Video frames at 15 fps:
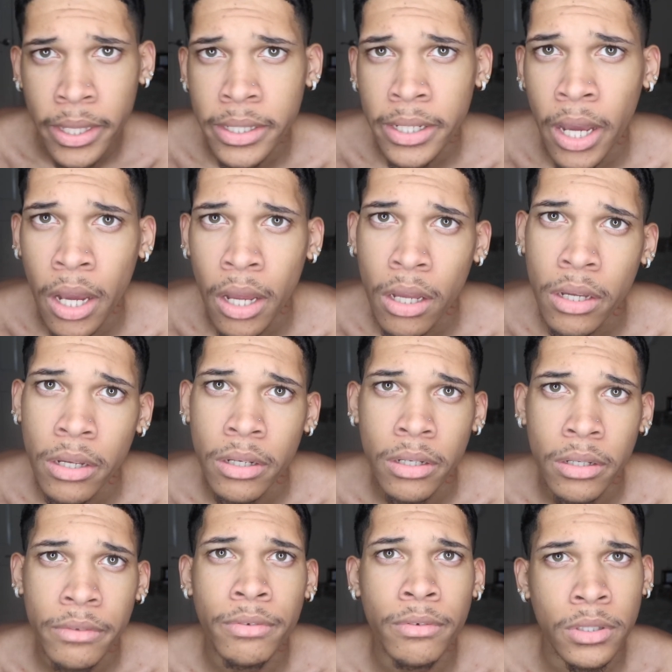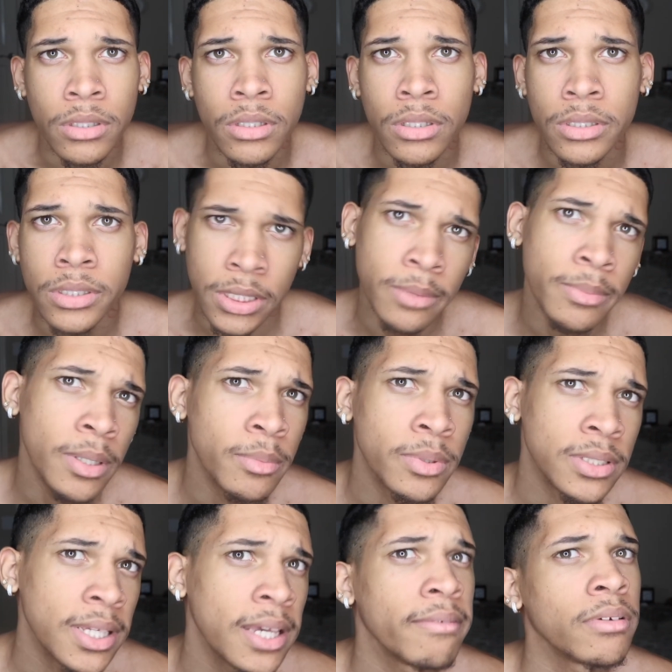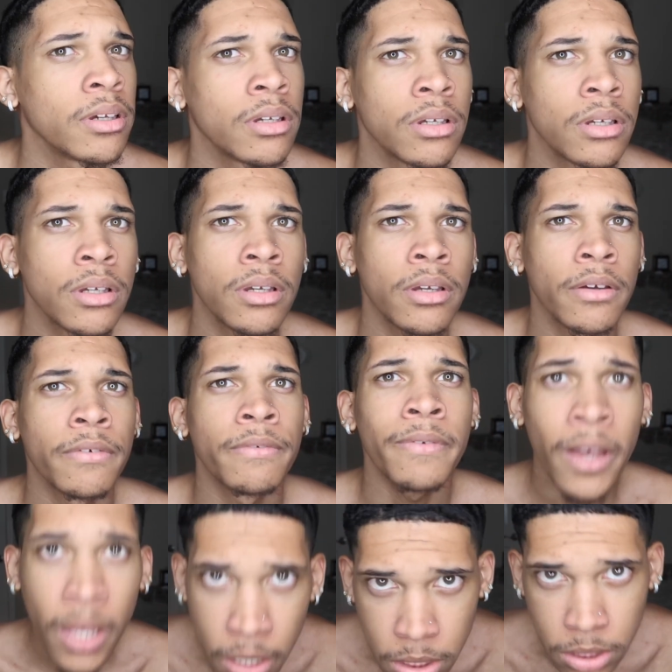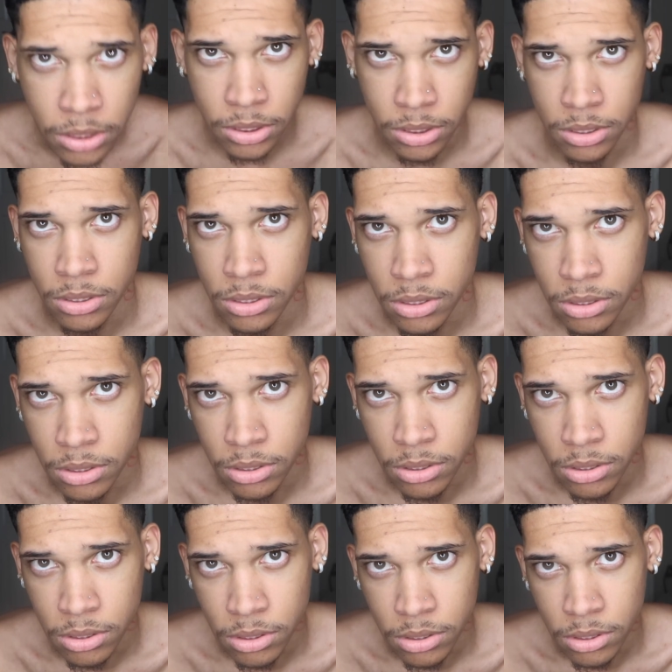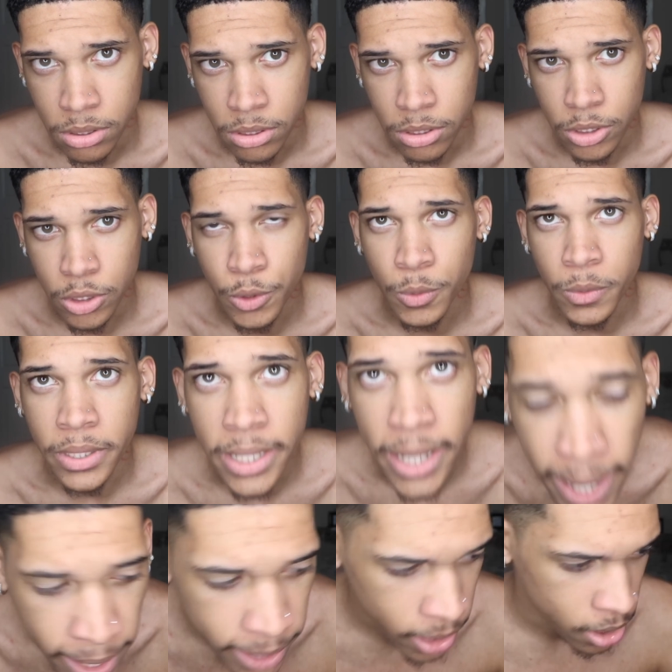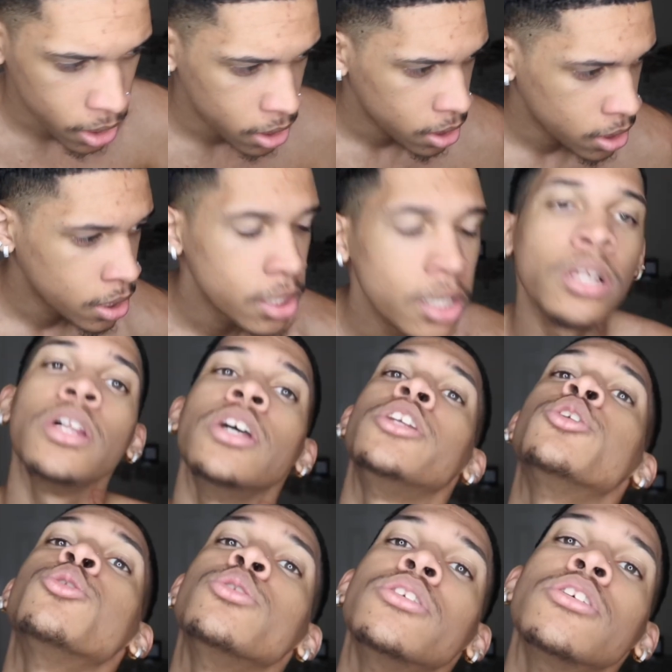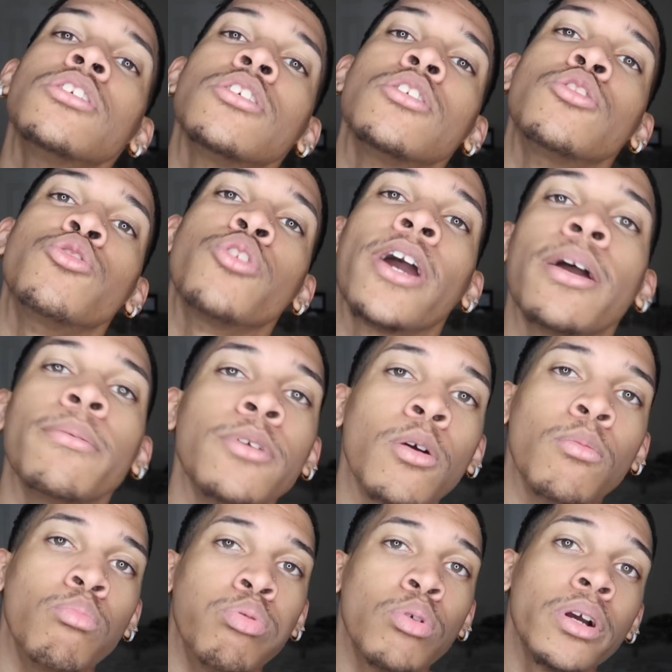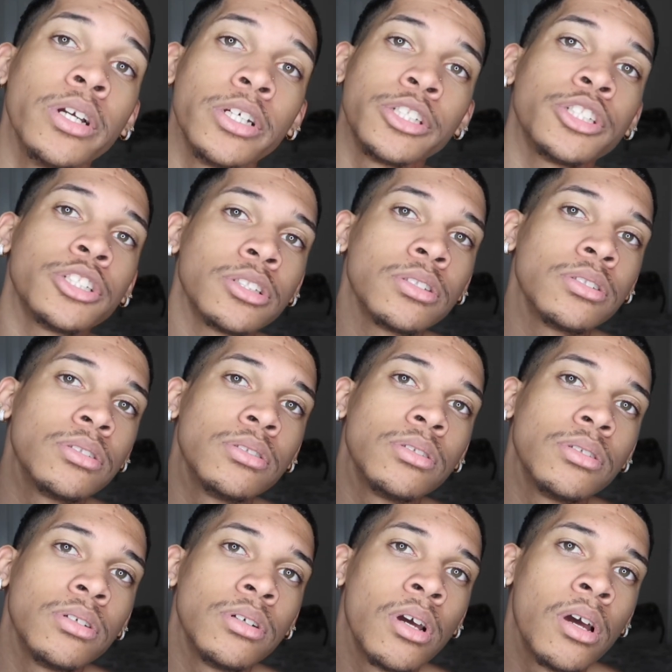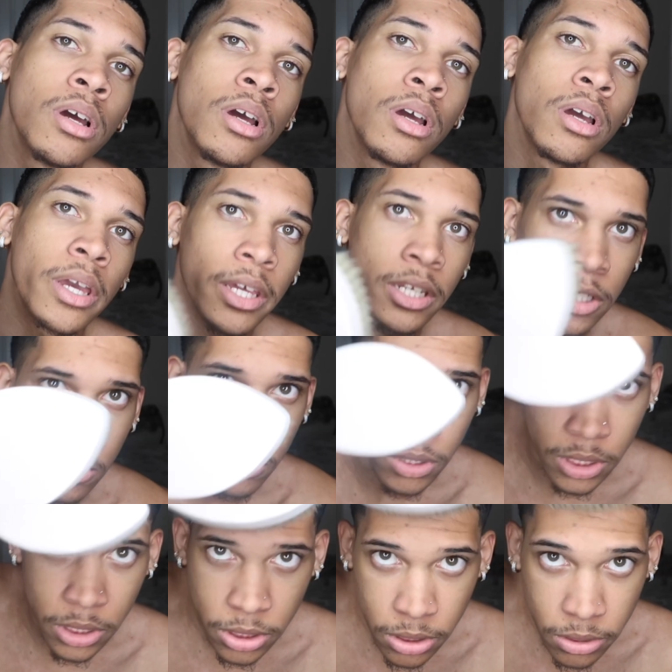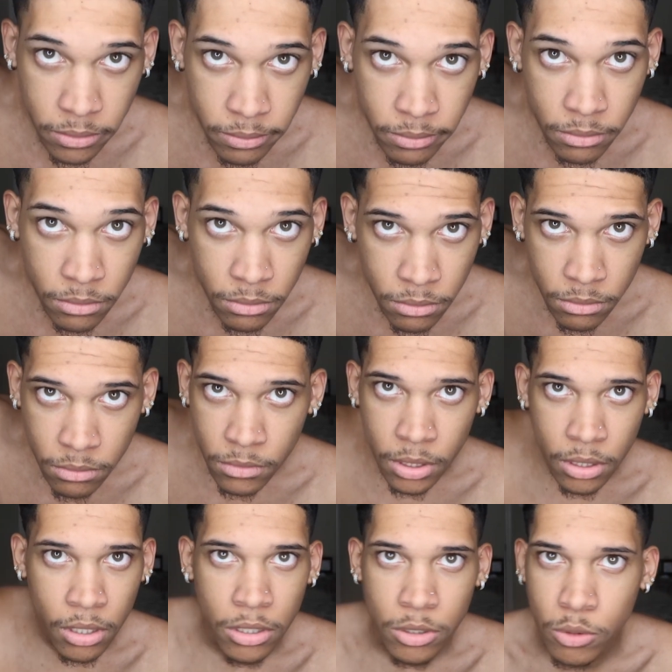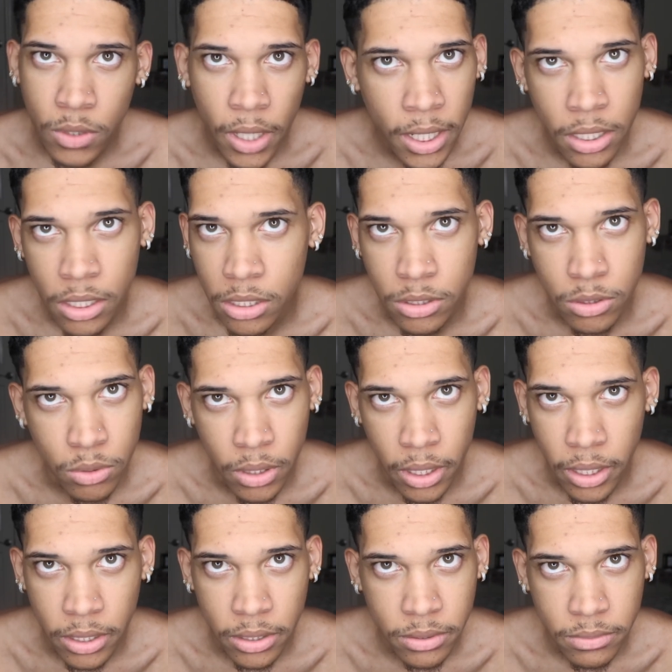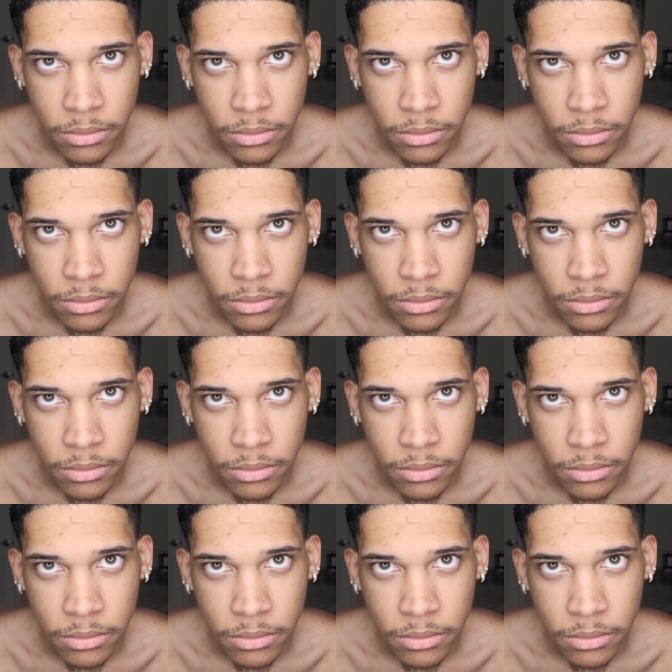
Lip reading: Nah, for real. Tip number 7. Fellas, do not let your girl grab your brush and do this. Do not let her do that.